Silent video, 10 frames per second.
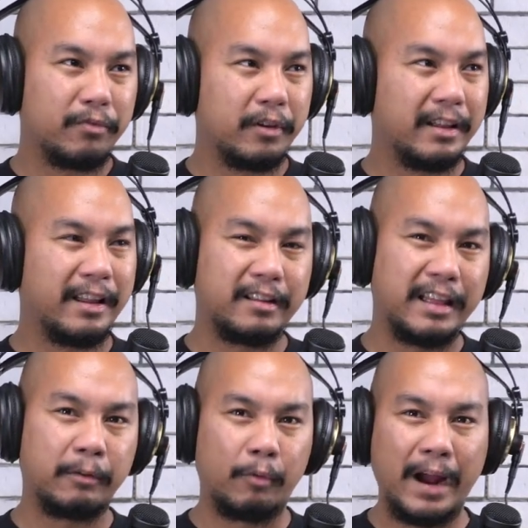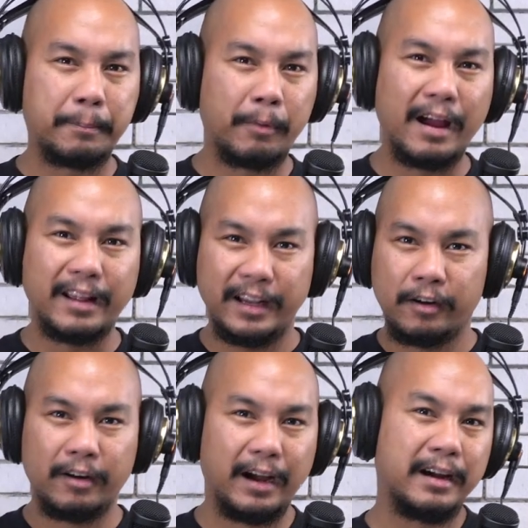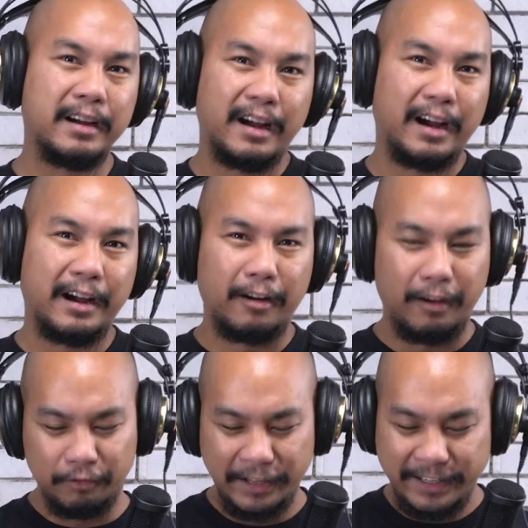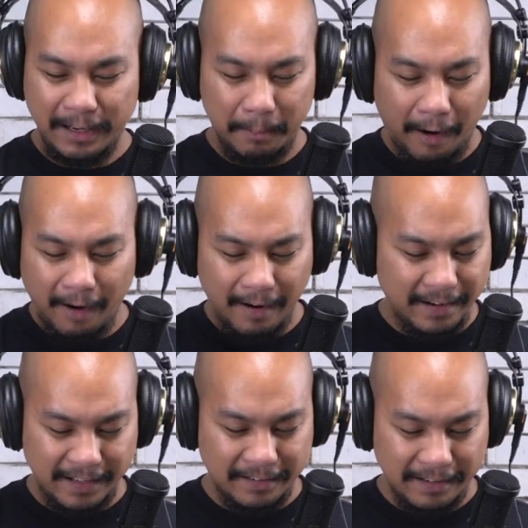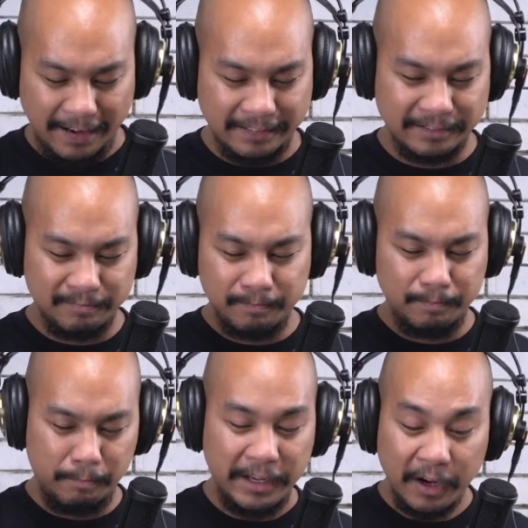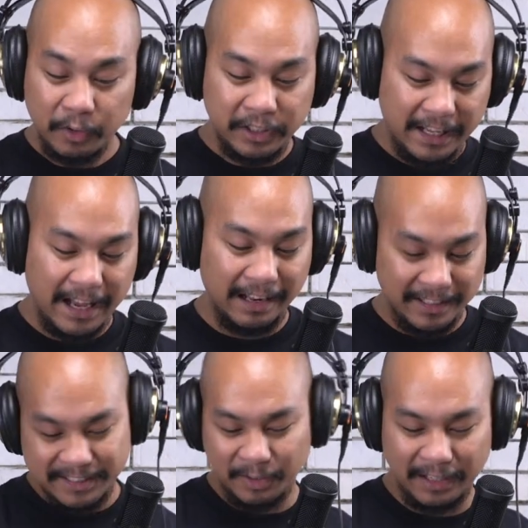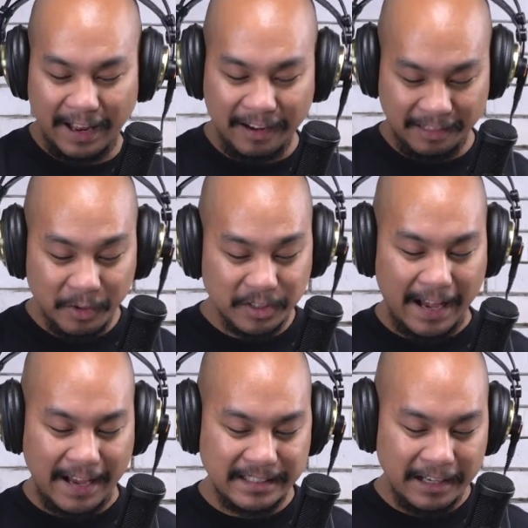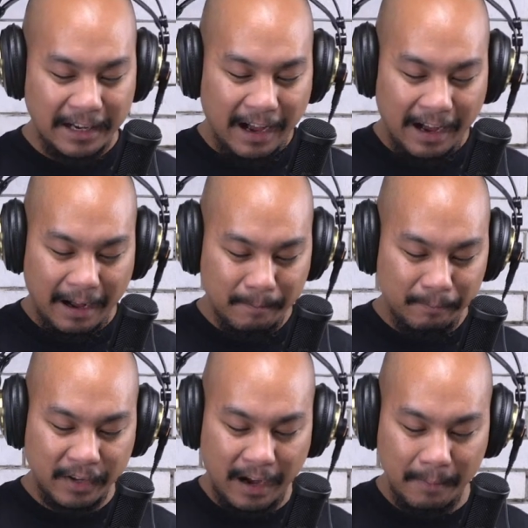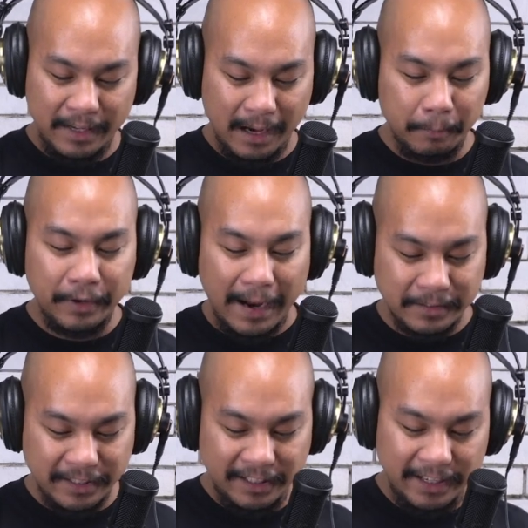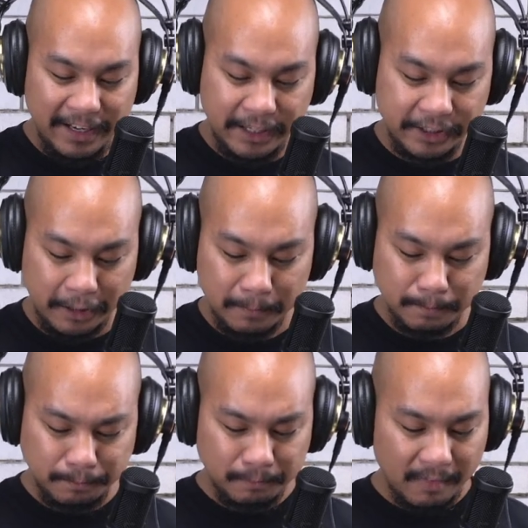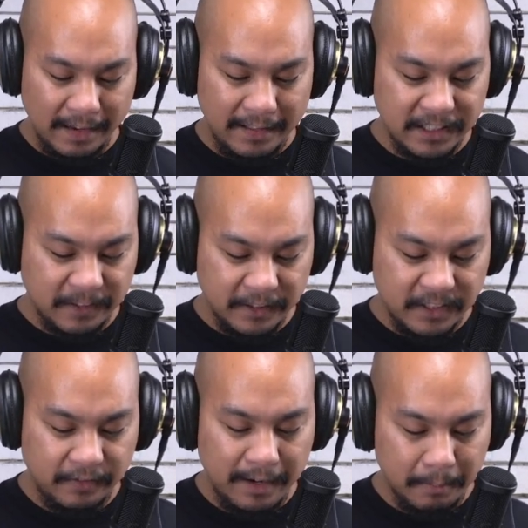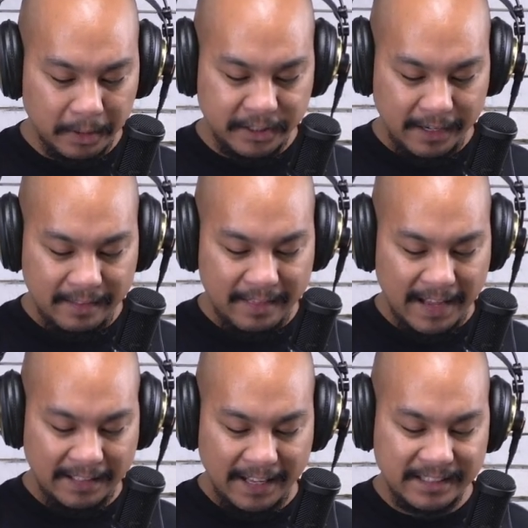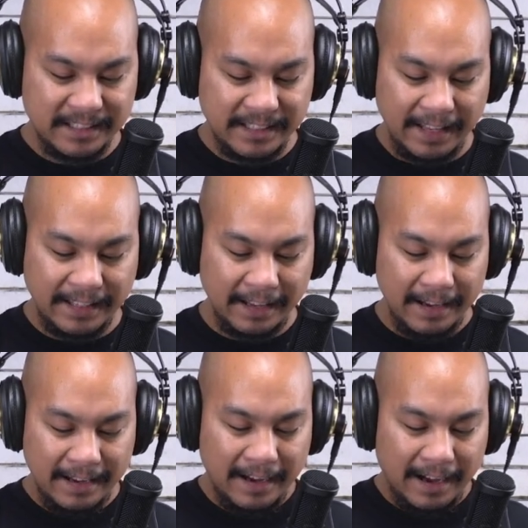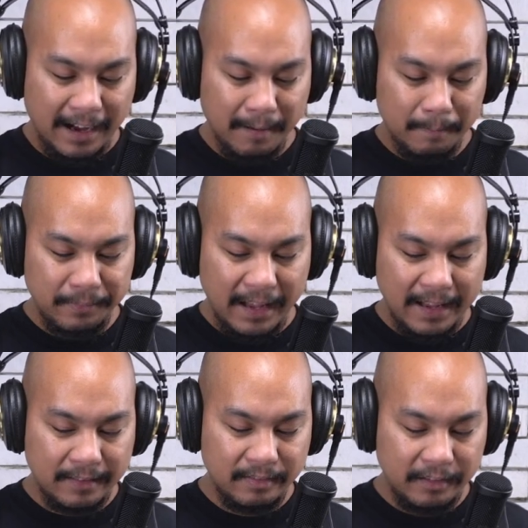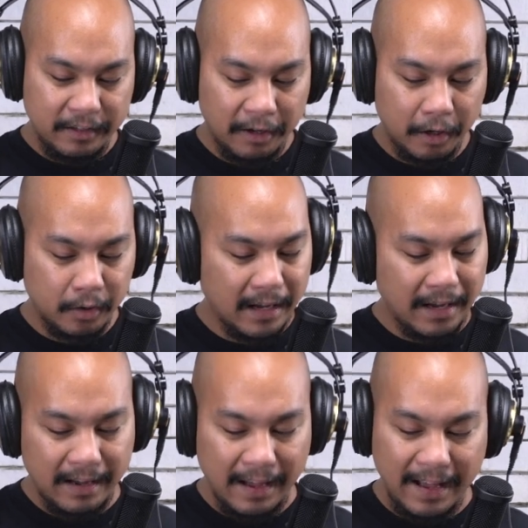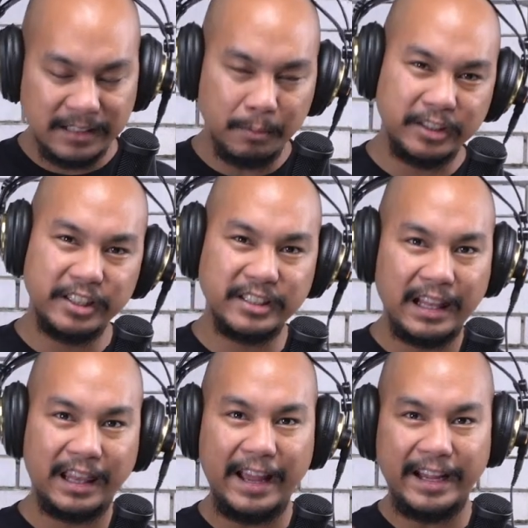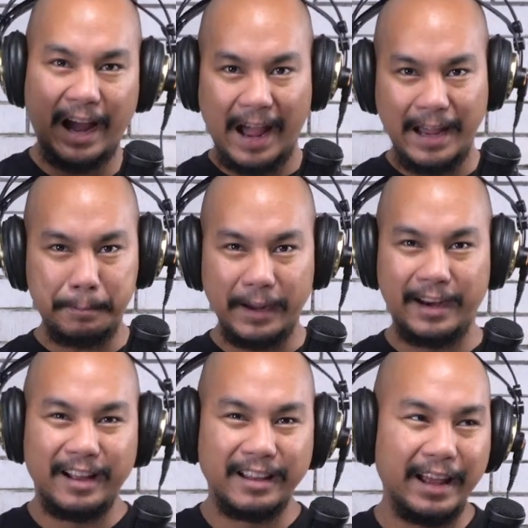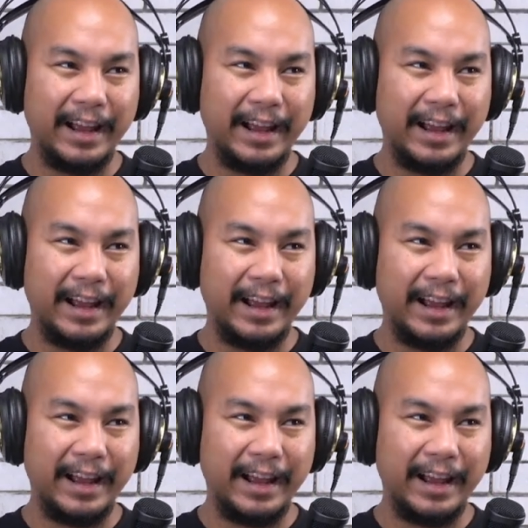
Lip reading: like that rap rock era of Linkin Park and POD. I listened to a lot of those guys coming up when I was a teenager, and this fits very much in that aesthetic. And as much as I like hype and